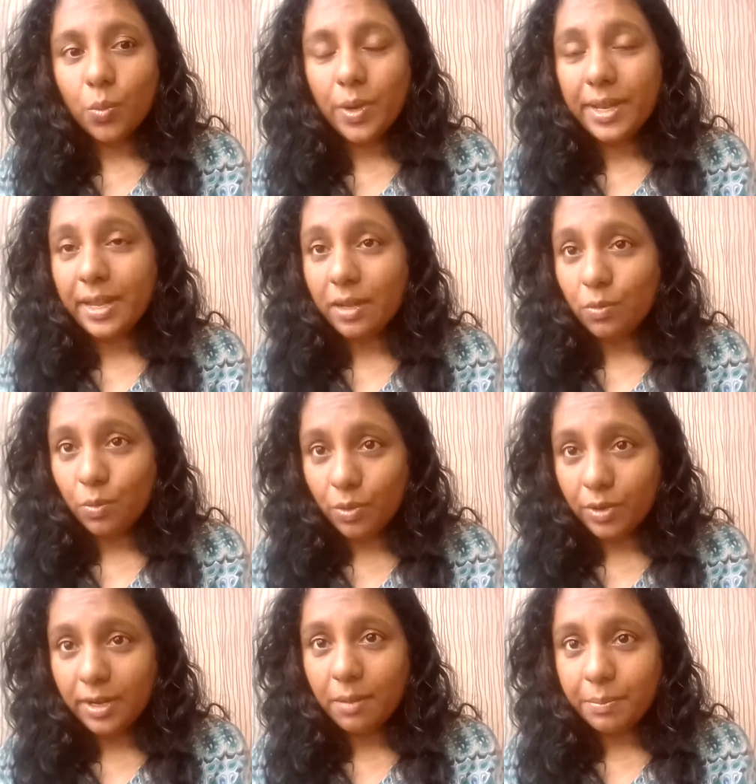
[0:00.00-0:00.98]
When I'd
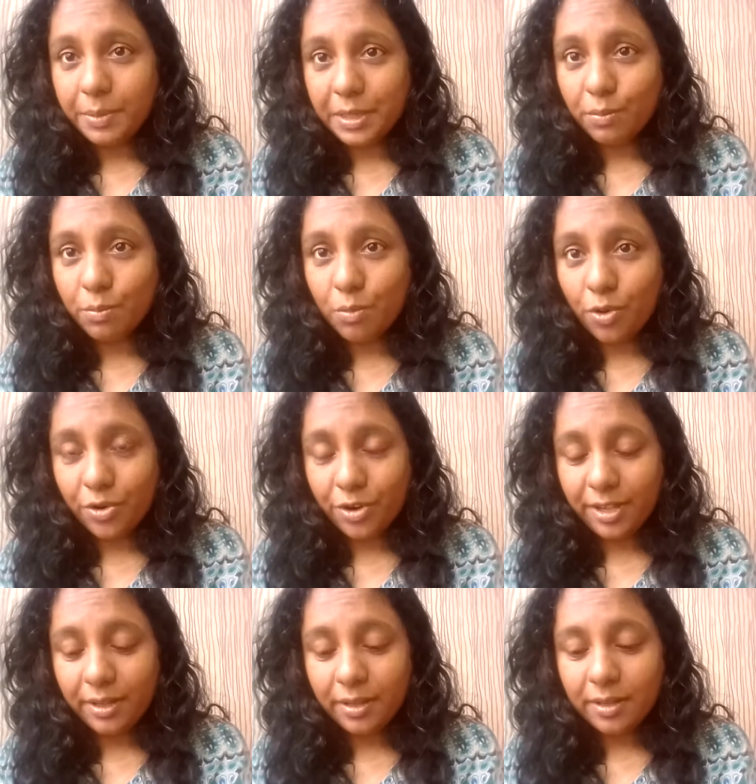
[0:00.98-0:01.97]
woken up in the
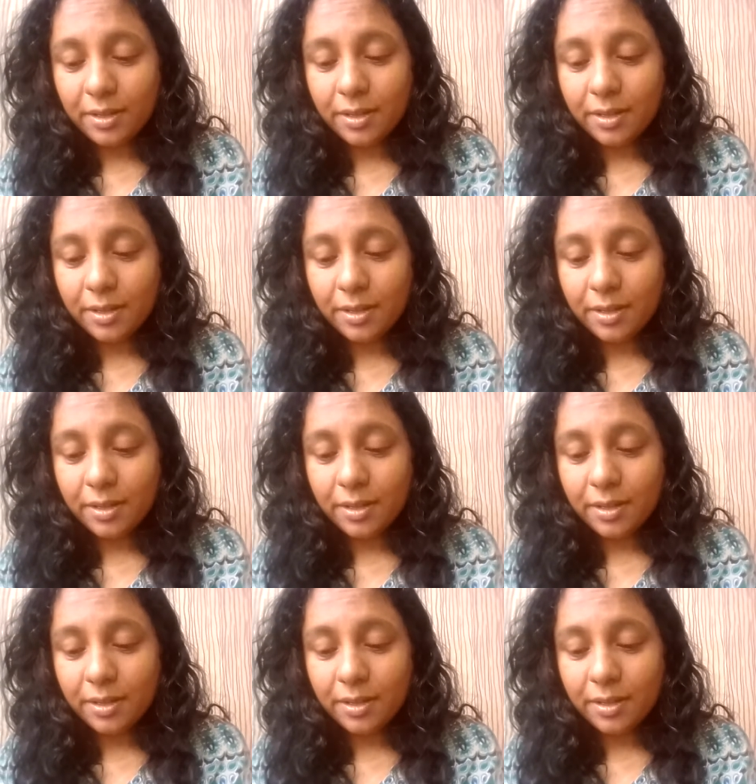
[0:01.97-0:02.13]
morning,